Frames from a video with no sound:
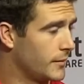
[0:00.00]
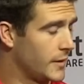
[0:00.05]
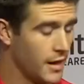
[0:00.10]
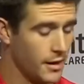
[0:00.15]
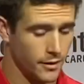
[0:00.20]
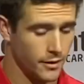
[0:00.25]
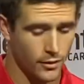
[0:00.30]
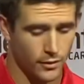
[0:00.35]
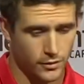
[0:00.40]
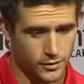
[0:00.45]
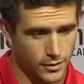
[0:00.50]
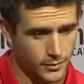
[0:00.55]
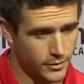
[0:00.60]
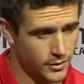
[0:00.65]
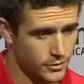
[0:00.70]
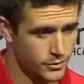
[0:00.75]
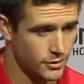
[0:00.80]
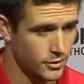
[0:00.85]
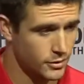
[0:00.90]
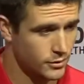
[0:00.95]
Yeah, no, I mean,
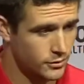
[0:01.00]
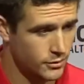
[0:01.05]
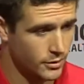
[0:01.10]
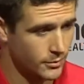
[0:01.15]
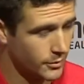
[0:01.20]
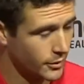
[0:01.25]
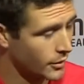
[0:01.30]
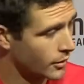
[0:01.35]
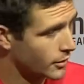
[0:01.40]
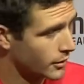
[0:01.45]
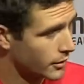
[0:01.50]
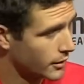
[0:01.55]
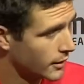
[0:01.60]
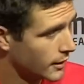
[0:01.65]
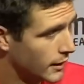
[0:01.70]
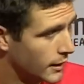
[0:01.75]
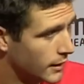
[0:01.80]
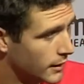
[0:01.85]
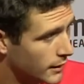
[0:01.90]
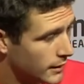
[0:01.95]
it was extremely hard.
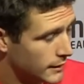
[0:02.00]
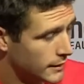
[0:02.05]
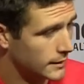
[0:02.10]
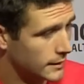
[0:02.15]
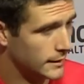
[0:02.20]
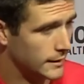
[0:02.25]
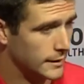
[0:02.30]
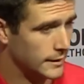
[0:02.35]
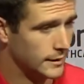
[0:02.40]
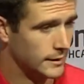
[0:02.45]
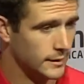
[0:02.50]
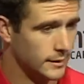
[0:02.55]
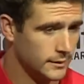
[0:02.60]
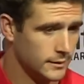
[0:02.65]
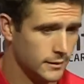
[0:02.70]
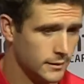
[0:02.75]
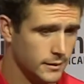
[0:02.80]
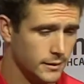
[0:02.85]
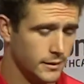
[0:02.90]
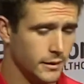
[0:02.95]

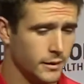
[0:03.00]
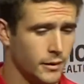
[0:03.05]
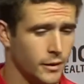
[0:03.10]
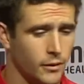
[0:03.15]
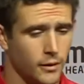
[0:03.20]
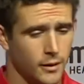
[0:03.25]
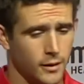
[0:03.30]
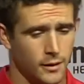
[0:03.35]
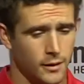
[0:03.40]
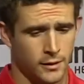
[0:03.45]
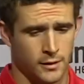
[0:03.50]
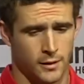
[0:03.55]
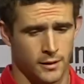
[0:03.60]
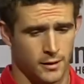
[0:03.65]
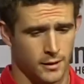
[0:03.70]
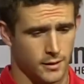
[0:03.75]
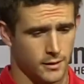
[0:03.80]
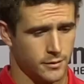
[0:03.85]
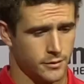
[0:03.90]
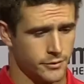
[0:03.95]
You
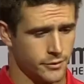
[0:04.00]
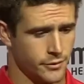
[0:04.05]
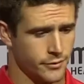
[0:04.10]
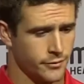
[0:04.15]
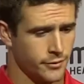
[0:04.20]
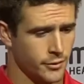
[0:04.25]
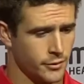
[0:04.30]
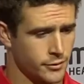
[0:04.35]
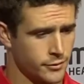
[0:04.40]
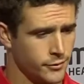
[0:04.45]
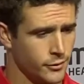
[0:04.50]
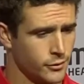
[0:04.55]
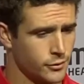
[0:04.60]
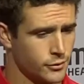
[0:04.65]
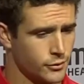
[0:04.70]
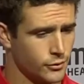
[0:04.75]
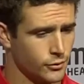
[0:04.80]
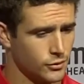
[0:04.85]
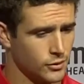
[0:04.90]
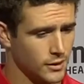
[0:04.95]
know, there's a few
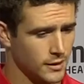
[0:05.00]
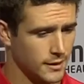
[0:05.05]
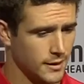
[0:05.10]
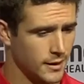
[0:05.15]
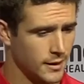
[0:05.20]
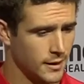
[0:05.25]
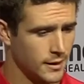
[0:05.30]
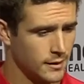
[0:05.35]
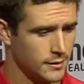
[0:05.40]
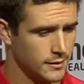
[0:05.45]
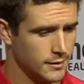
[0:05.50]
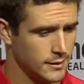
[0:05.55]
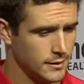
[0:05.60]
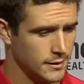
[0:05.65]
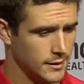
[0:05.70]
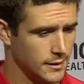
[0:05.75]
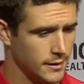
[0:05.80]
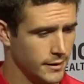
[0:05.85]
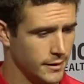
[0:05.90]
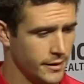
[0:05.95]
schools like that.
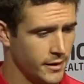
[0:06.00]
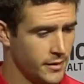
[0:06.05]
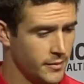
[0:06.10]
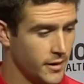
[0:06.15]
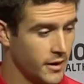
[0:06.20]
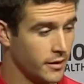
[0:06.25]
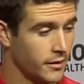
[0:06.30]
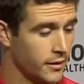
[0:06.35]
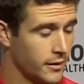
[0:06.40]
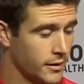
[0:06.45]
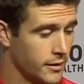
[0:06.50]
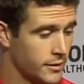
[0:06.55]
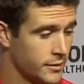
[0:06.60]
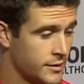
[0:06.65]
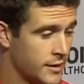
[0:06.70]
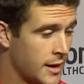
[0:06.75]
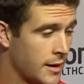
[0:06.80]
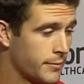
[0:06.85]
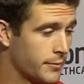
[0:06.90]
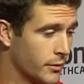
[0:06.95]
Them and
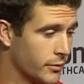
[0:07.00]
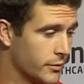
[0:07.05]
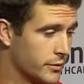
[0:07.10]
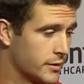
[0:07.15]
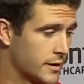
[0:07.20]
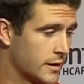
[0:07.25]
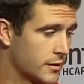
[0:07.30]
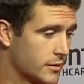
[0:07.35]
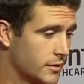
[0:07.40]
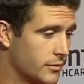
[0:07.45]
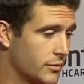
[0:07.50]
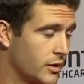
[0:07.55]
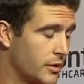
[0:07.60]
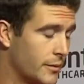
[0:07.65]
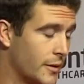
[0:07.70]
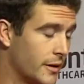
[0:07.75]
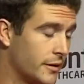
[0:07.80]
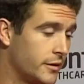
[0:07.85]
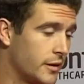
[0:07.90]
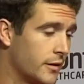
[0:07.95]
Samford was actually
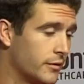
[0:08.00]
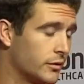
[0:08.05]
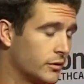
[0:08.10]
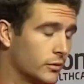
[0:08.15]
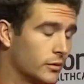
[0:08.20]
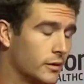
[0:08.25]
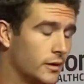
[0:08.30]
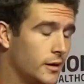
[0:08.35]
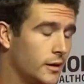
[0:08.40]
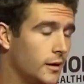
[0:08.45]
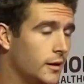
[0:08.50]
probably my toughest one.